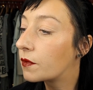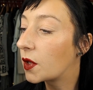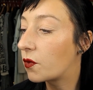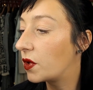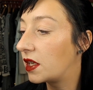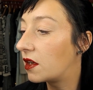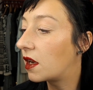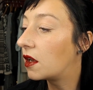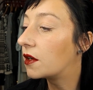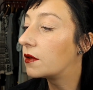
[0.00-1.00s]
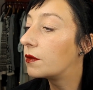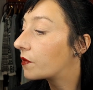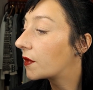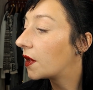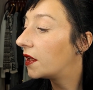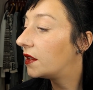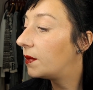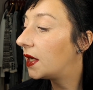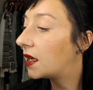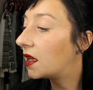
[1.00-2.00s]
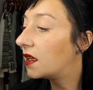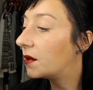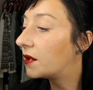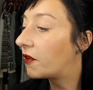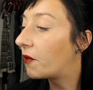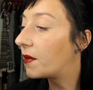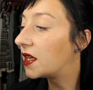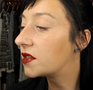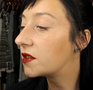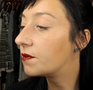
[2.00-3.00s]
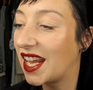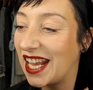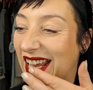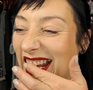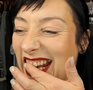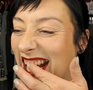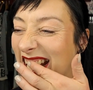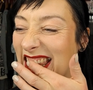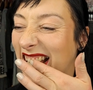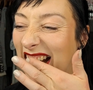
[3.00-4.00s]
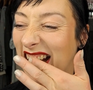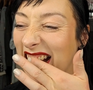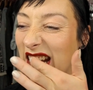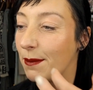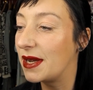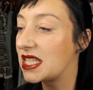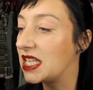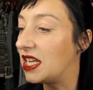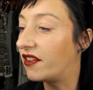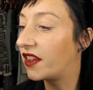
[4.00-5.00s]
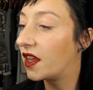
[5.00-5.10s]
Really not a lot. I did make a little bit of a mess. And it's on my teeth.